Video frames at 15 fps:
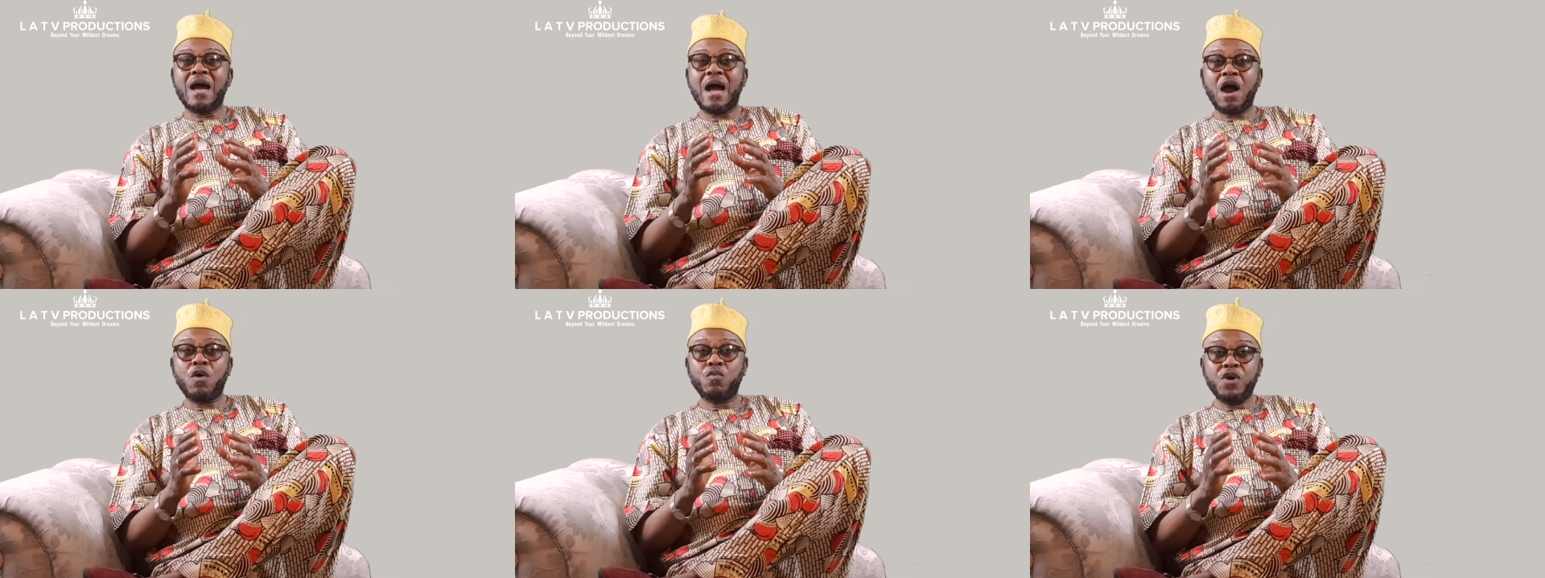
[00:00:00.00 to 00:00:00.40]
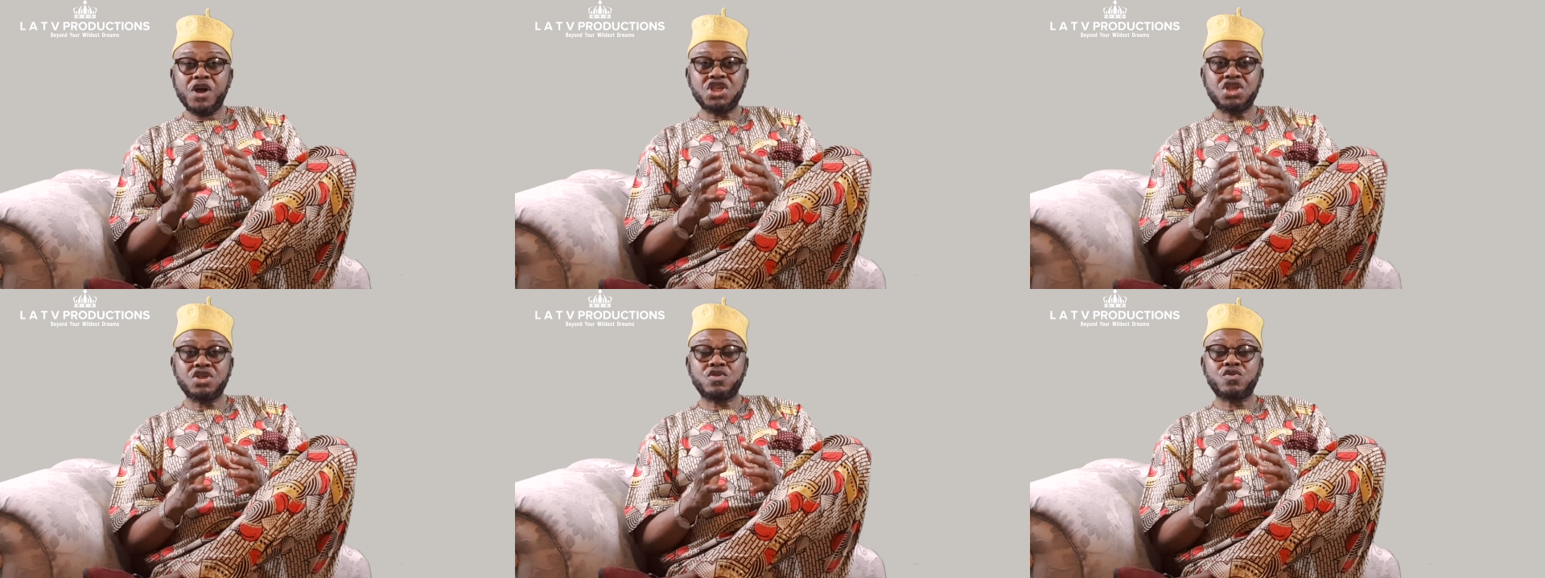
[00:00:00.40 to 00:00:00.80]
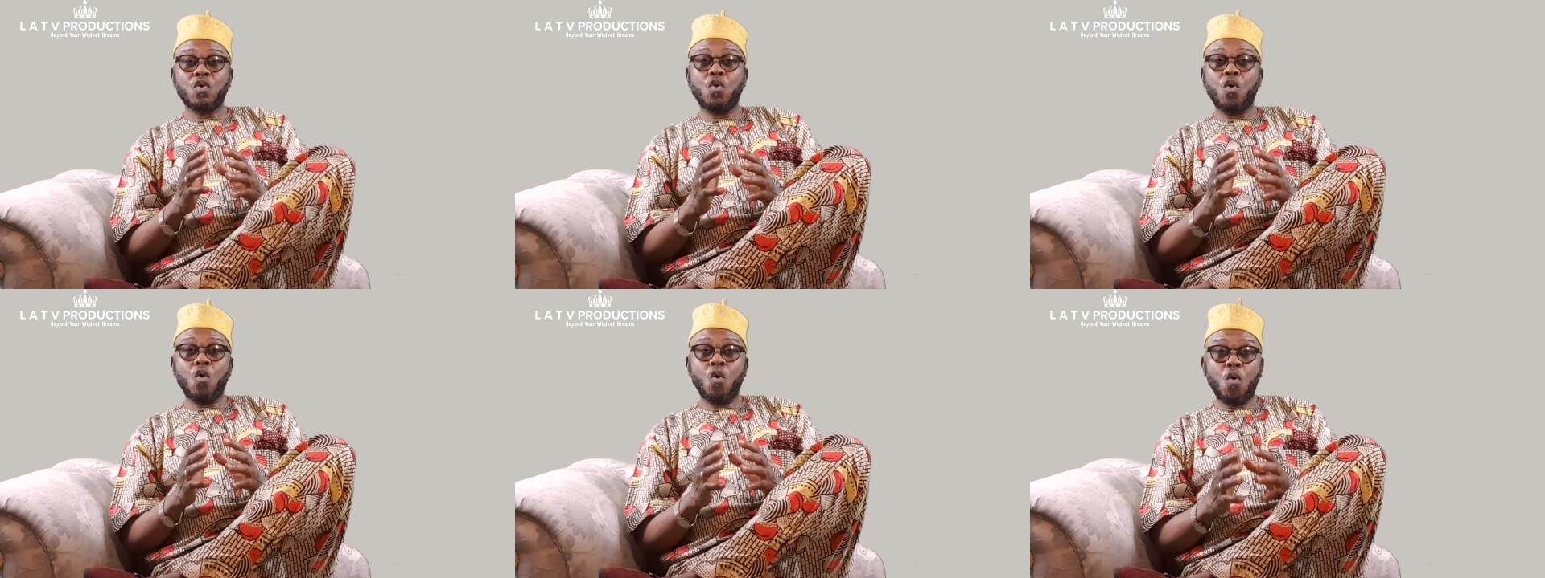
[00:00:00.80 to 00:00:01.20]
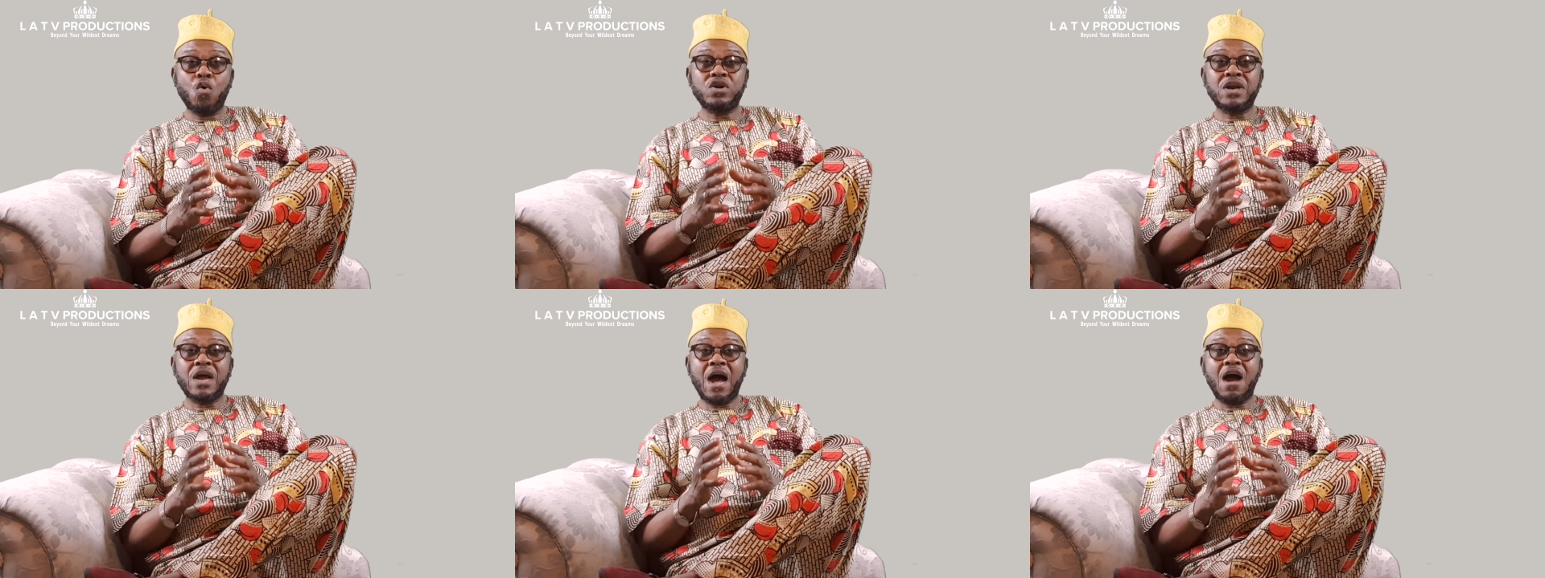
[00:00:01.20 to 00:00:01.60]
her wish to
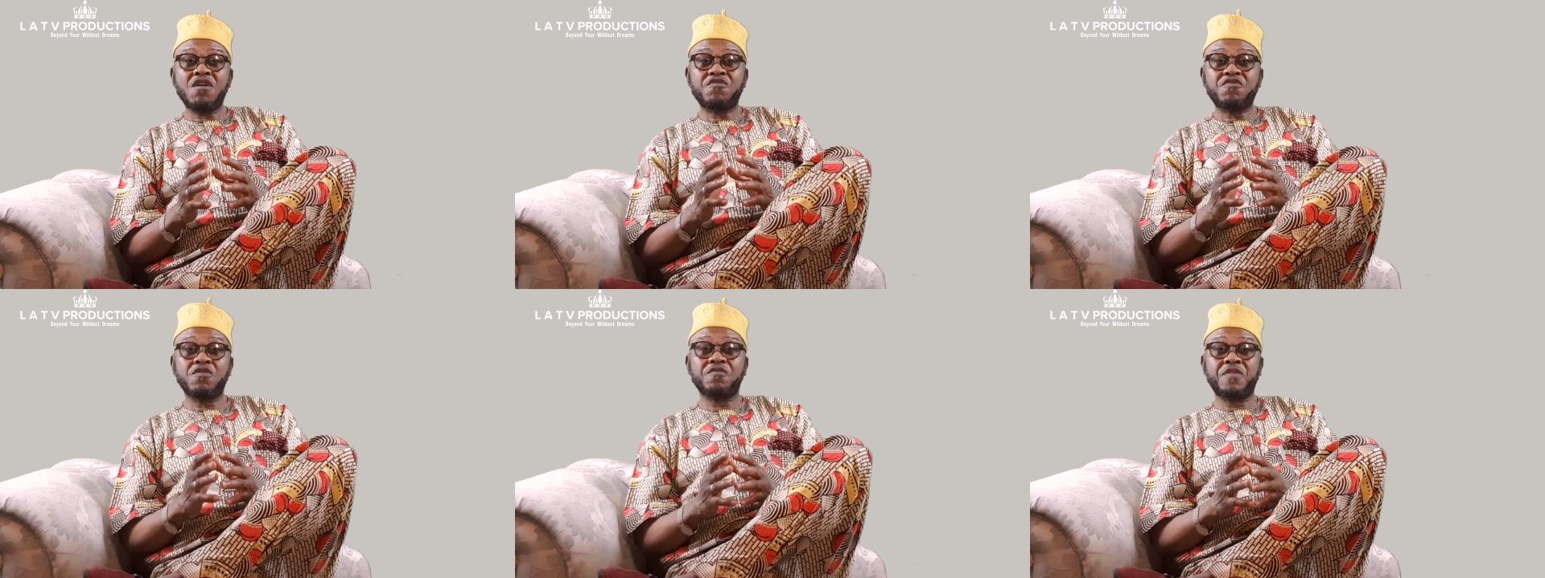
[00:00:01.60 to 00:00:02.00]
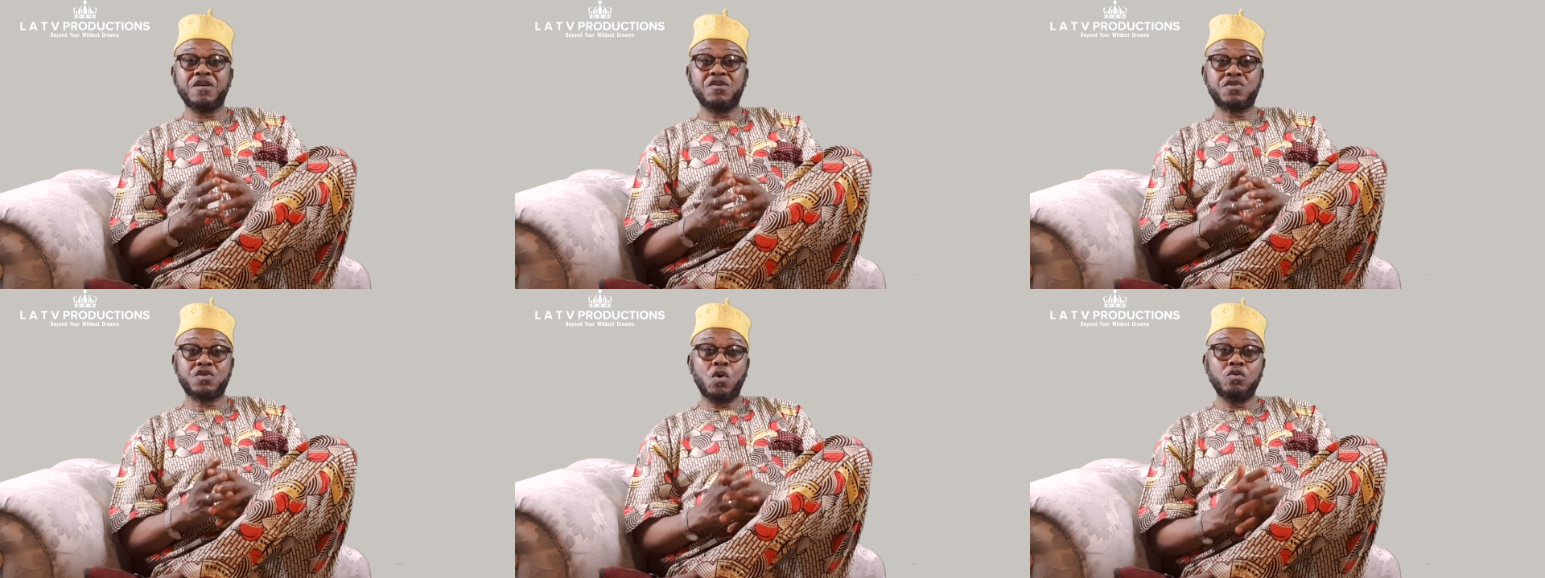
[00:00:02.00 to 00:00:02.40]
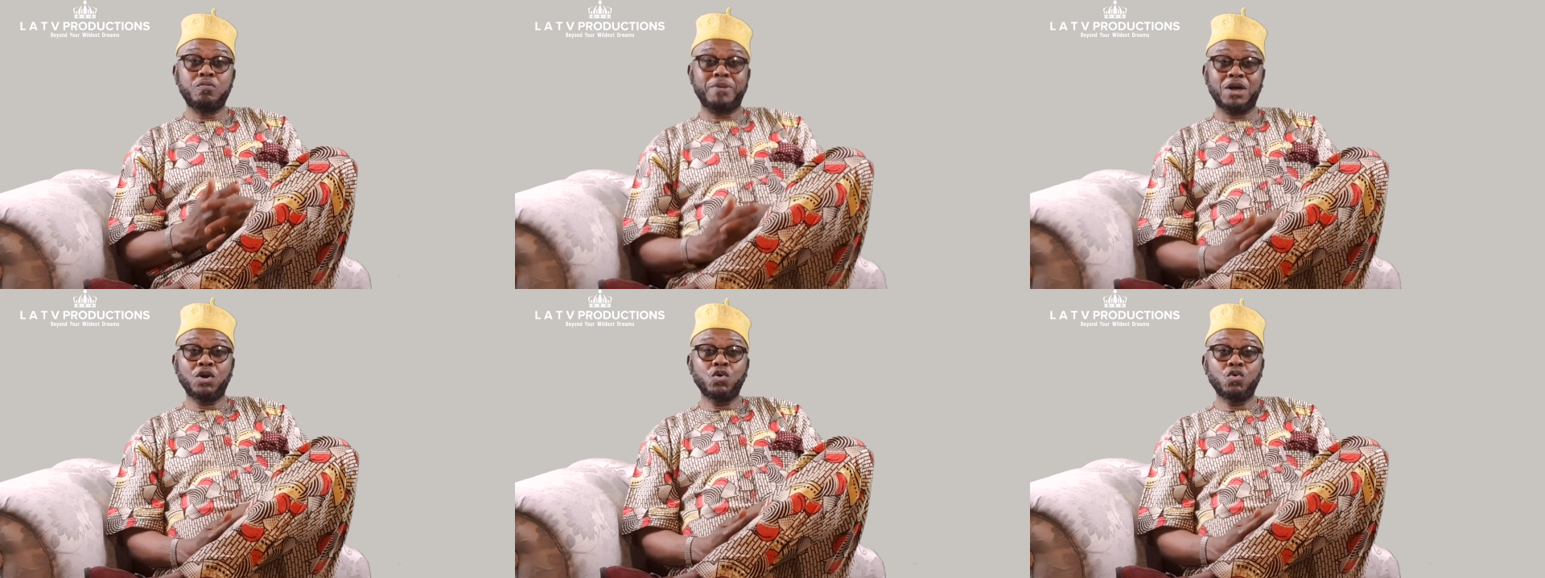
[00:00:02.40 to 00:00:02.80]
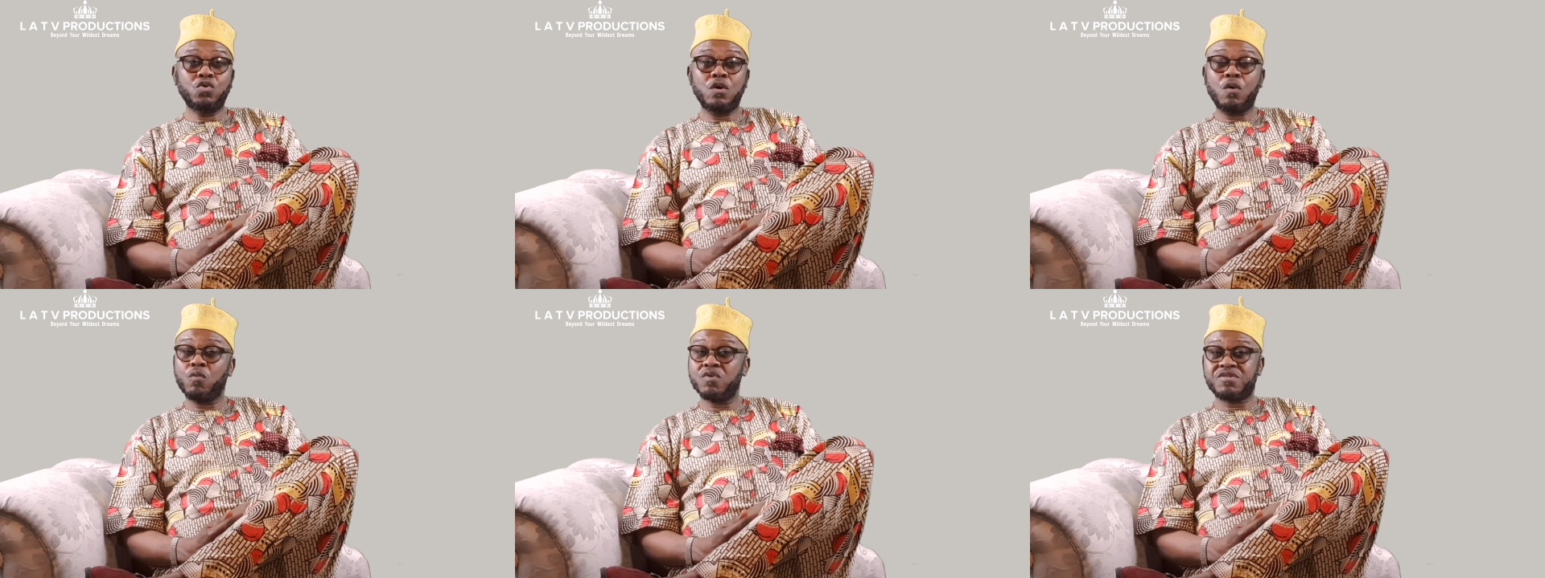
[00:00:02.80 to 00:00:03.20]
own half of the stone
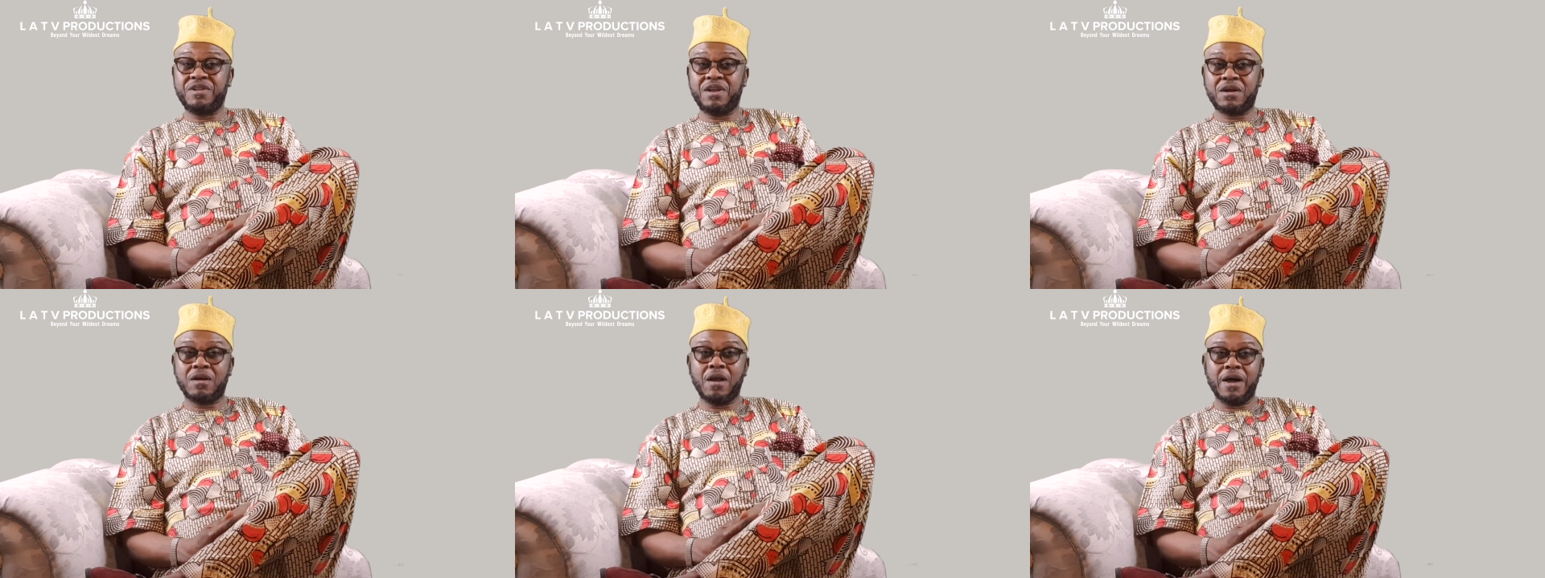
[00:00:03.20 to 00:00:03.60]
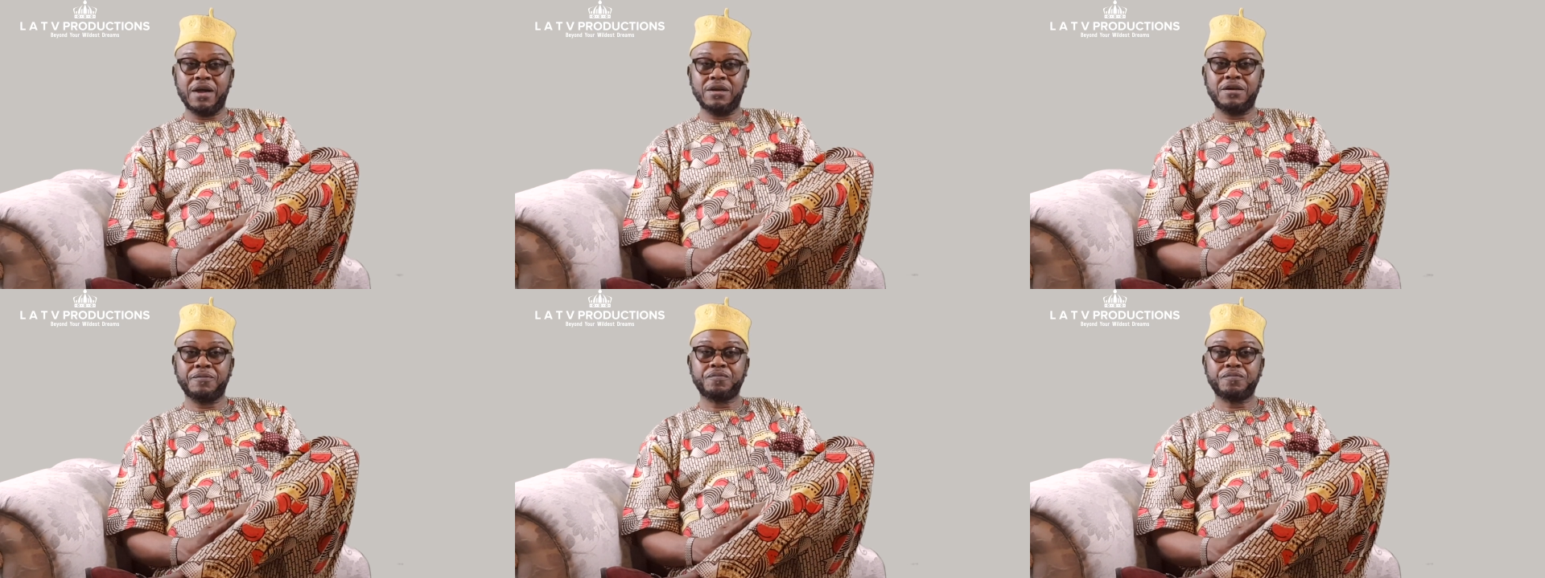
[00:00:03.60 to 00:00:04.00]
balloon was declined.